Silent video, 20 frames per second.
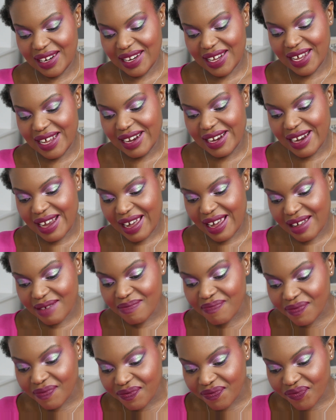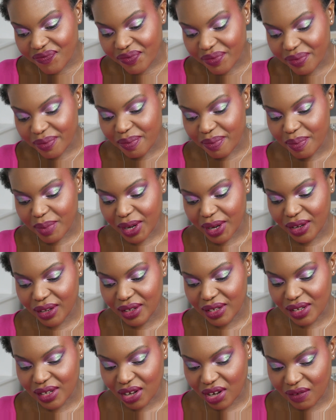in there
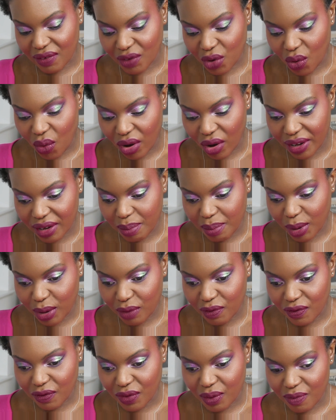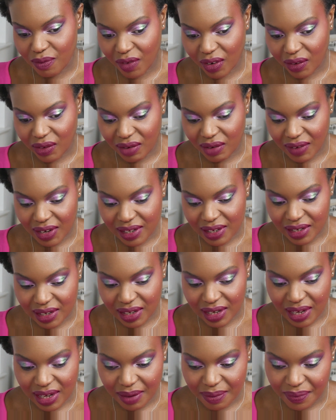because I've acquired both of them very
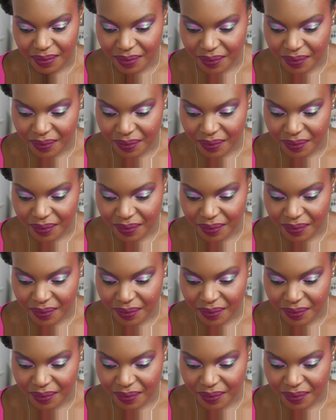recently.